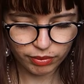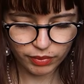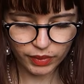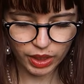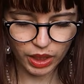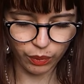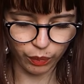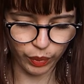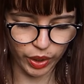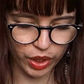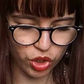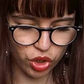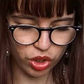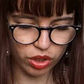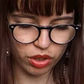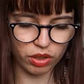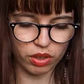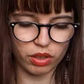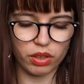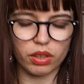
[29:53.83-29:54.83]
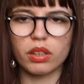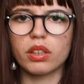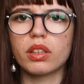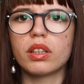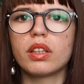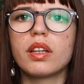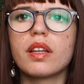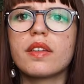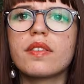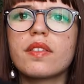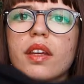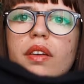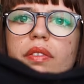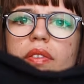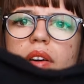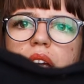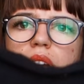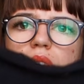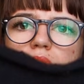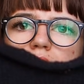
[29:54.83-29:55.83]
which, let's see if I
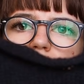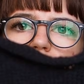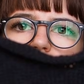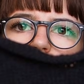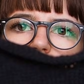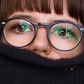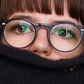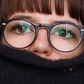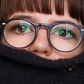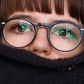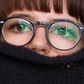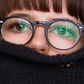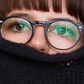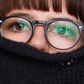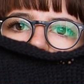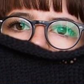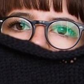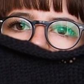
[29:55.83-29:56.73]
can, yeah, I think you